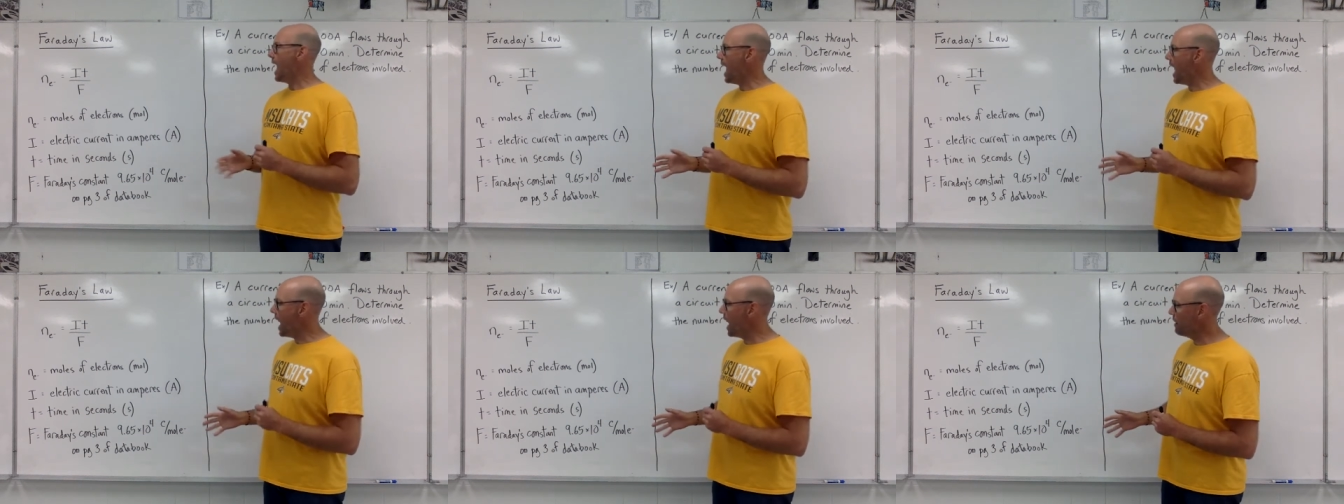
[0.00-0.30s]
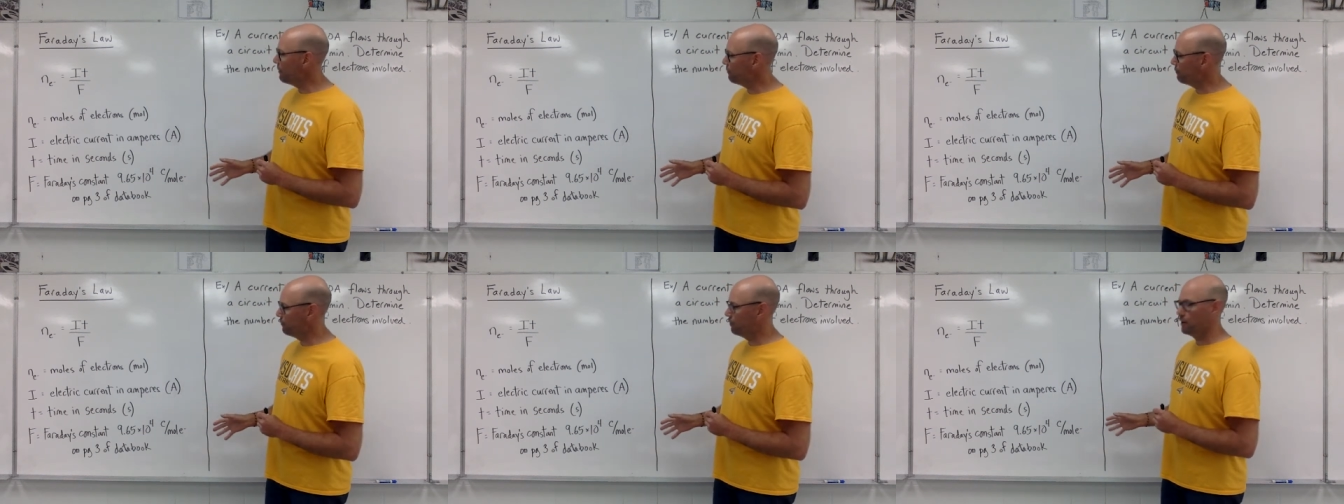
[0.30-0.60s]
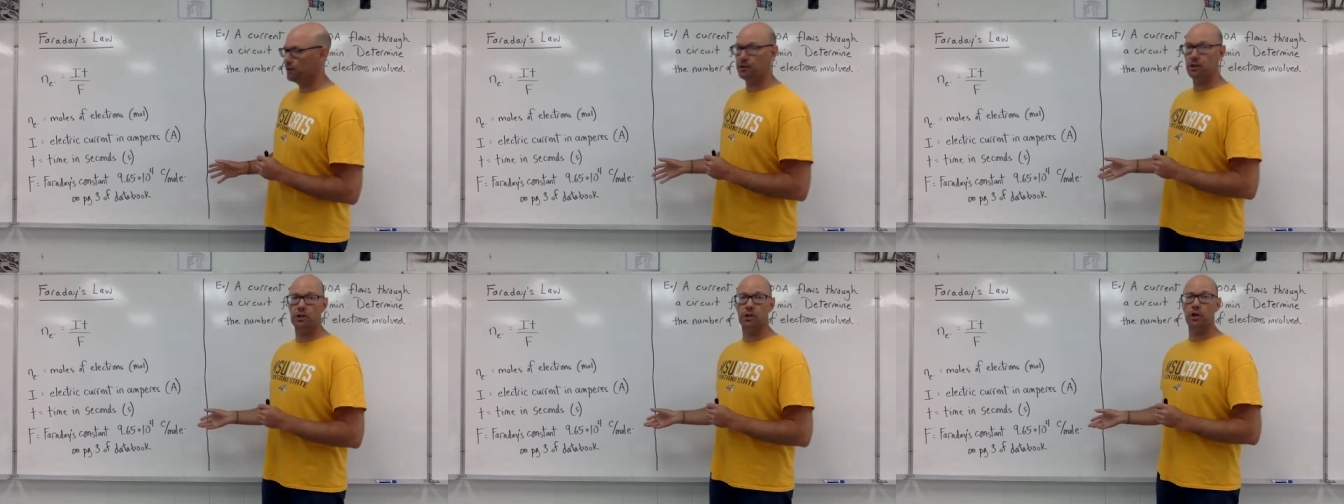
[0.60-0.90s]
F,
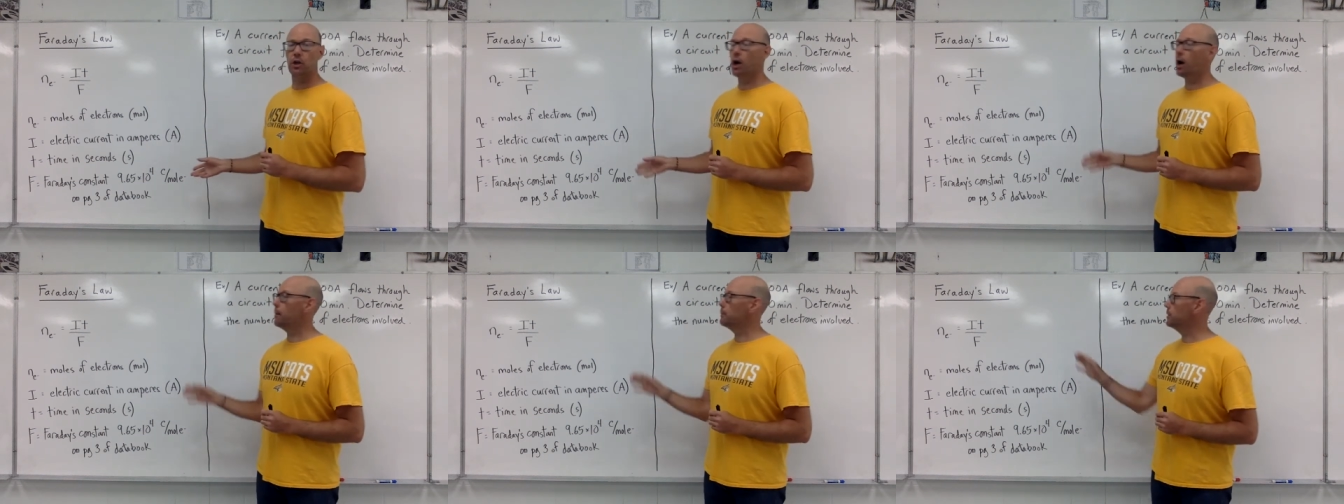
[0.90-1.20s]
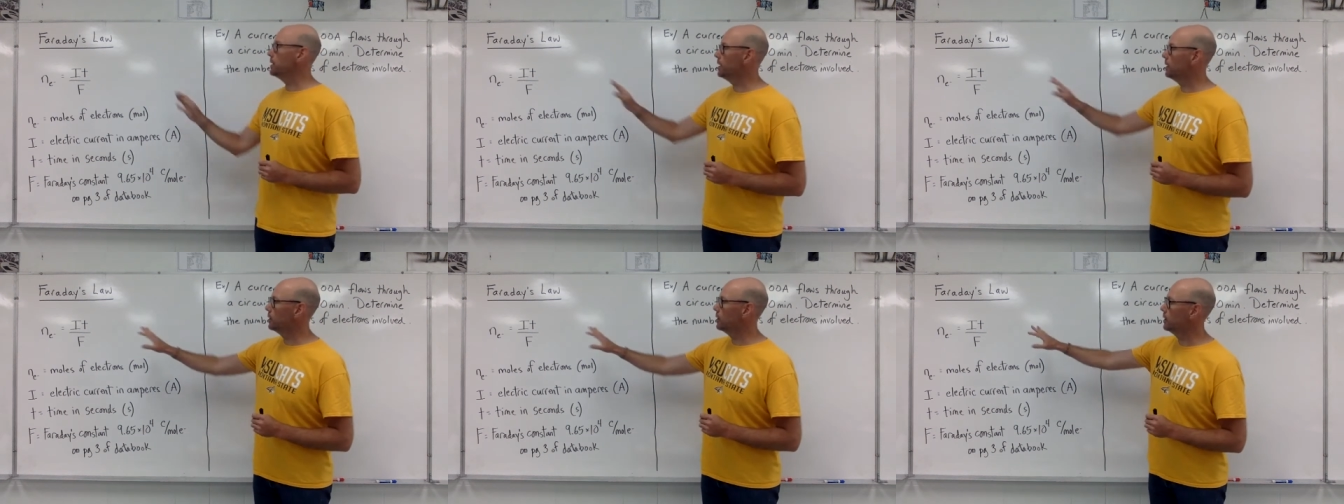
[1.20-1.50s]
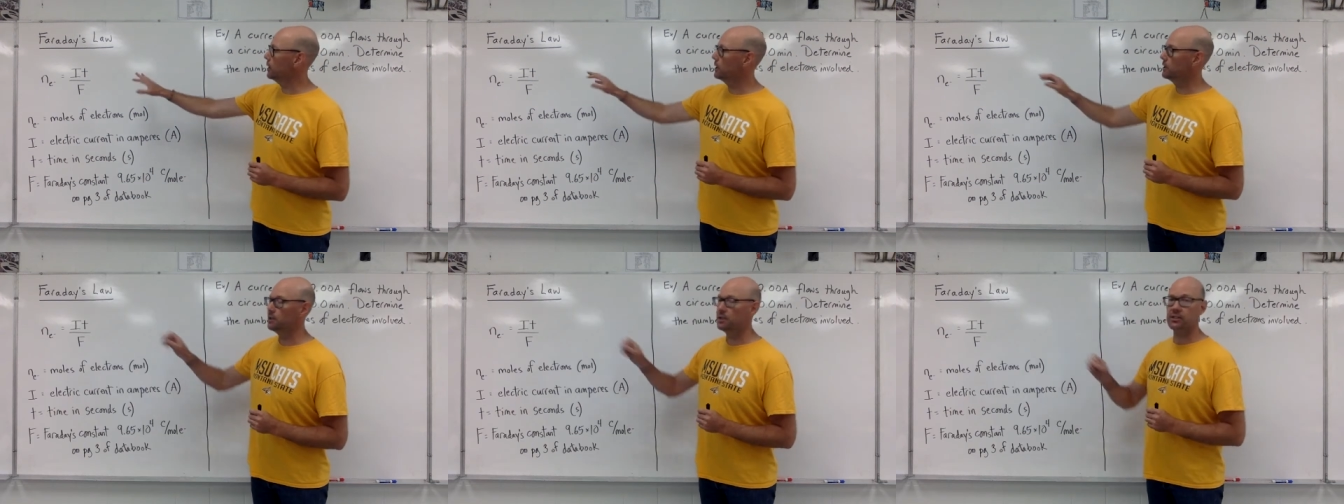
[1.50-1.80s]
the denominator
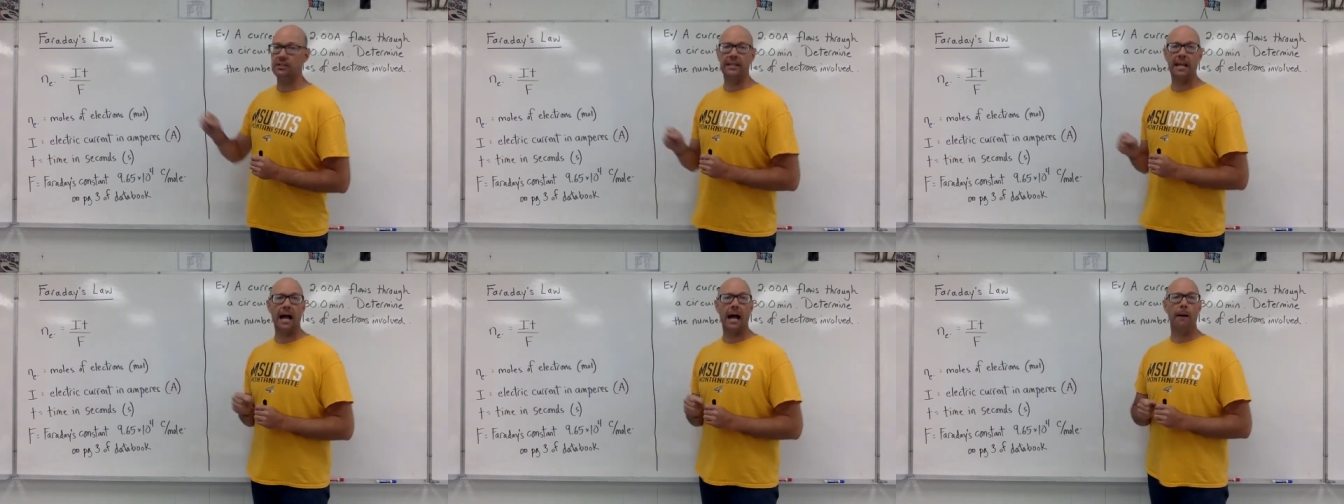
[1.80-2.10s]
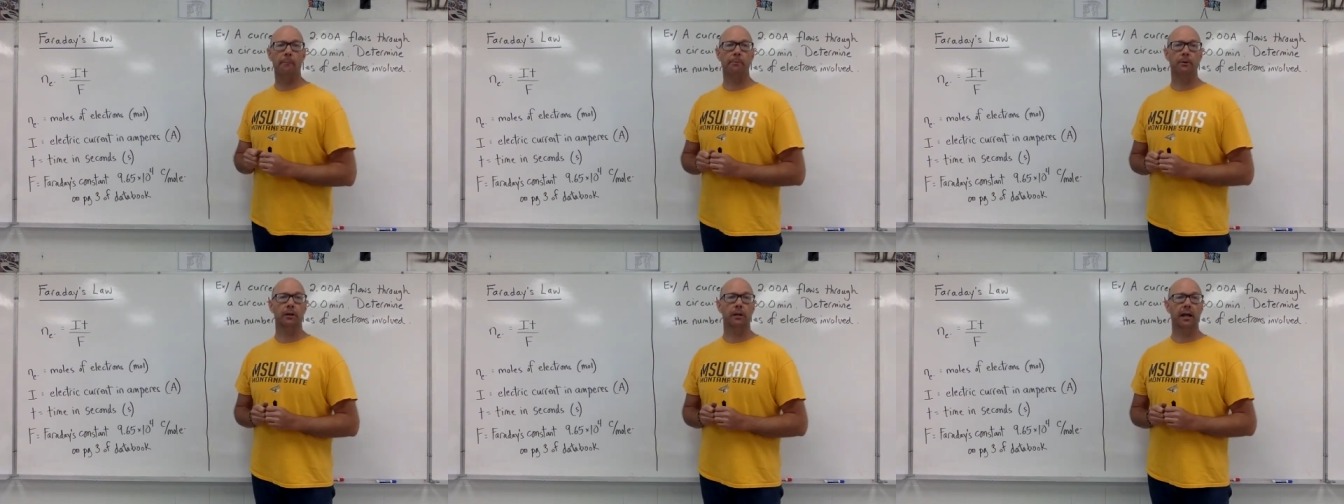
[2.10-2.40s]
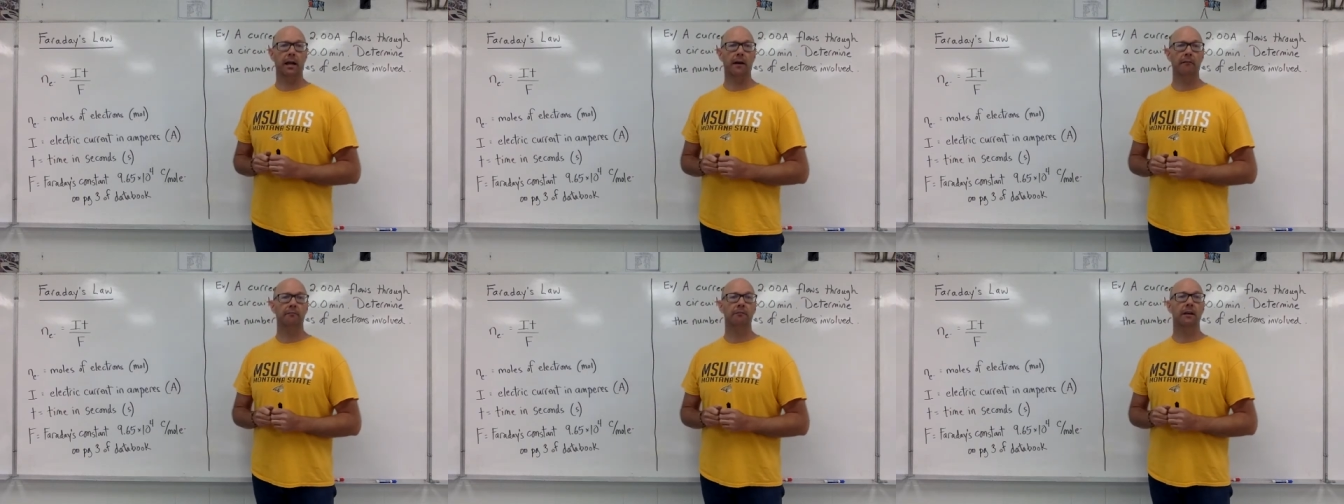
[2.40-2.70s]
here, this capital
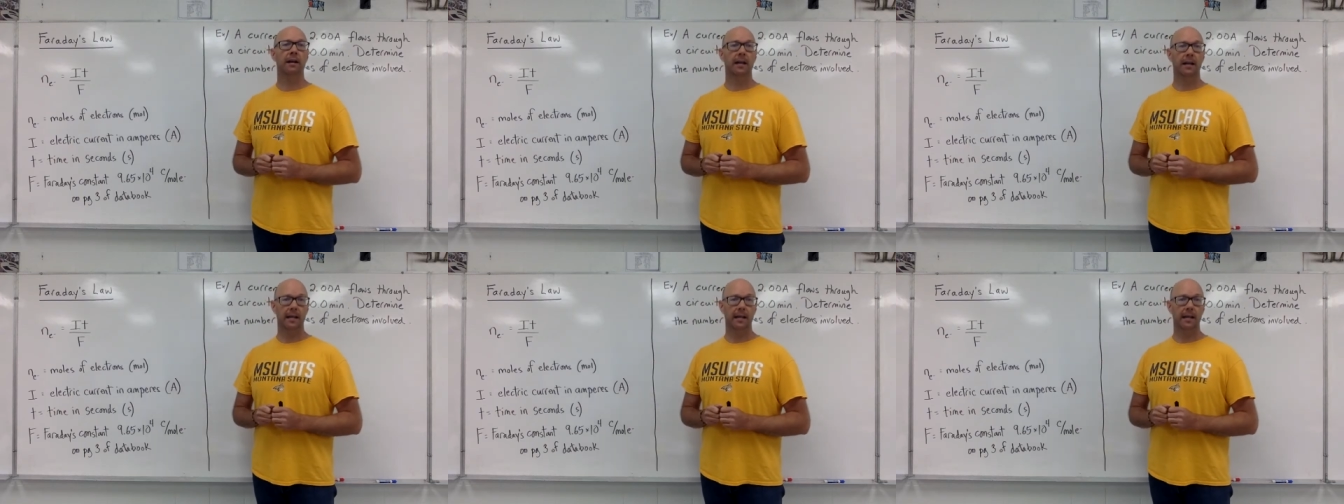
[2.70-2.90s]
F,